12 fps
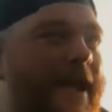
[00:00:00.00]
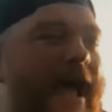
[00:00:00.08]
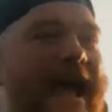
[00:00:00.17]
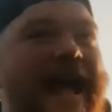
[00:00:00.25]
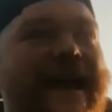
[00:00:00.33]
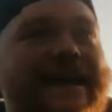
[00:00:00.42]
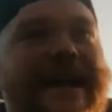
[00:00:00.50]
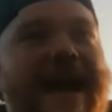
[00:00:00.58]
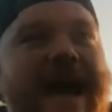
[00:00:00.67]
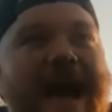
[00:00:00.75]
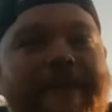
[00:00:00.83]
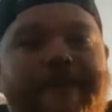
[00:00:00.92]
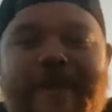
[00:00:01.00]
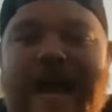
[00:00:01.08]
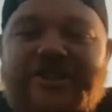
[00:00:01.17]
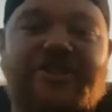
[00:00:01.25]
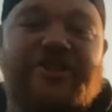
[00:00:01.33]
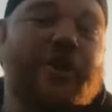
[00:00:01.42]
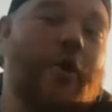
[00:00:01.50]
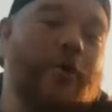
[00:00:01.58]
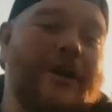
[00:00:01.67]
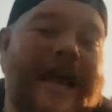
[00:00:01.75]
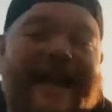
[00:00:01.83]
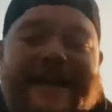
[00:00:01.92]
and um, I stole
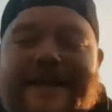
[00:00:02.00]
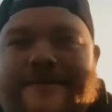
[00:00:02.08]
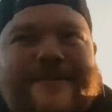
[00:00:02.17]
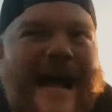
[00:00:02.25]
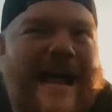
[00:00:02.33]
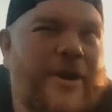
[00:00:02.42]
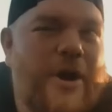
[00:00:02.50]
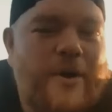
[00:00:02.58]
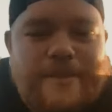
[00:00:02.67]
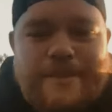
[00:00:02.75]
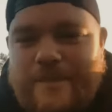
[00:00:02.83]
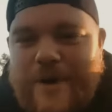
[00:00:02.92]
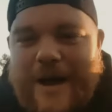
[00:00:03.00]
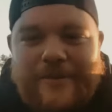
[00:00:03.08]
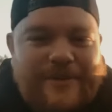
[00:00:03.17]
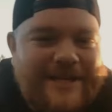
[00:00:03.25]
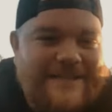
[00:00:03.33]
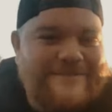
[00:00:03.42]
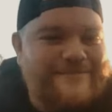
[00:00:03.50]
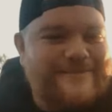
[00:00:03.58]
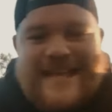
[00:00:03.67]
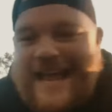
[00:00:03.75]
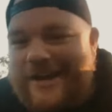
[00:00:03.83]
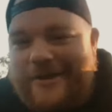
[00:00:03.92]
like I don't know, probably
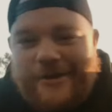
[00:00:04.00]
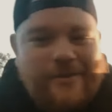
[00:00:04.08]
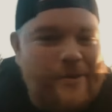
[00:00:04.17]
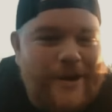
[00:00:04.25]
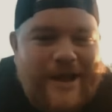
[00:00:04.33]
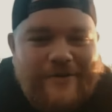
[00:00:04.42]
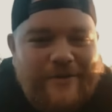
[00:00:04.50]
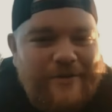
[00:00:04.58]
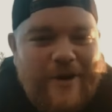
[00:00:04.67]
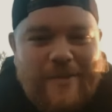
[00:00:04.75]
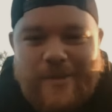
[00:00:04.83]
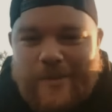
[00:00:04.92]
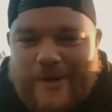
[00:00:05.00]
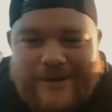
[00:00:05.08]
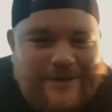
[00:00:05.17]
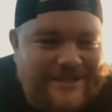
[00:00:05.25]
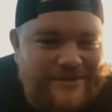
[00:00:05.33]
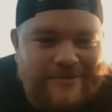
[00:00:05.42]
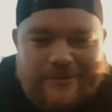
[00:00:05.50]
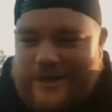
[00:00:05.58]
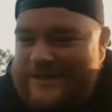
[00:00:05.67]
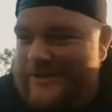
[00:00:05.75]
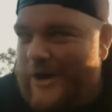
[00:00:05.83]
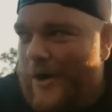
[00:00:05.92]
ten of them or whatever from him when he wasn't
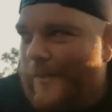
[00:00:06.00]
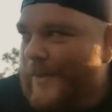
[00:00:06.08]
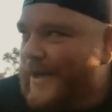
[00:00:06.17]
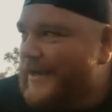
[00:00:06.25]
wasn't home,